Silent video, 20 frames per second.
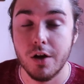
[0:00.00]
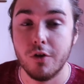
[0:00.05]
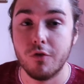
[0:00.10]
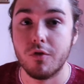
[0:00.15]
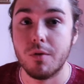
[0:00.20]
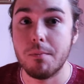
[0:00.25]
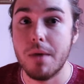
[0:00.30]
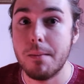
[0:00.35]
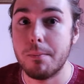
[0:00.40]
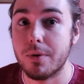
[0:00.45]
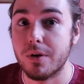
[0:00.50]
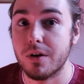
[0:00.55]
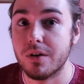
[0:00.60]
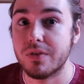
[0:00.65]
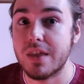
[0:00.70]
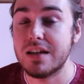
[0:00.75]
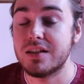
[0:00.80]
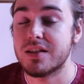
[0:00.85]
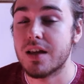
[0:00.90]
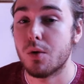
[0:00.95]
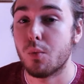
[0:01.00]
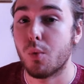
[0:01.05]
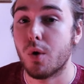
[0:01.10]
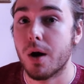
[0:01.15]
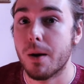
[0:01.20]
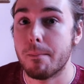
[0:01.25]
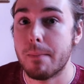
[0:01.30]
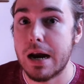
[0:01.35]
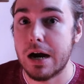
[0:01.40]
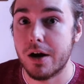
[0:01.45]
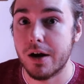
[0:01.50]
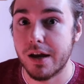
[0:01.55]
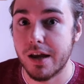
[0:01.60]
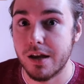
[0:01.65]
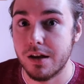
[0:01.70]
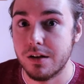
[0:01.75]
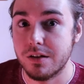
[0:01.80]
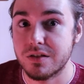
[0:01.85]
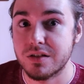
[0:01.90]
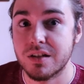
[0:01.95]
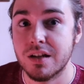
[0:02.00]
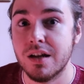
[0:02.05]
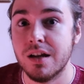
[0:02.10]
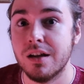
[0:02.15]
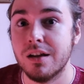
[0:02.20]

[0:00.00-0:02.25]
remember, they said we're Americans.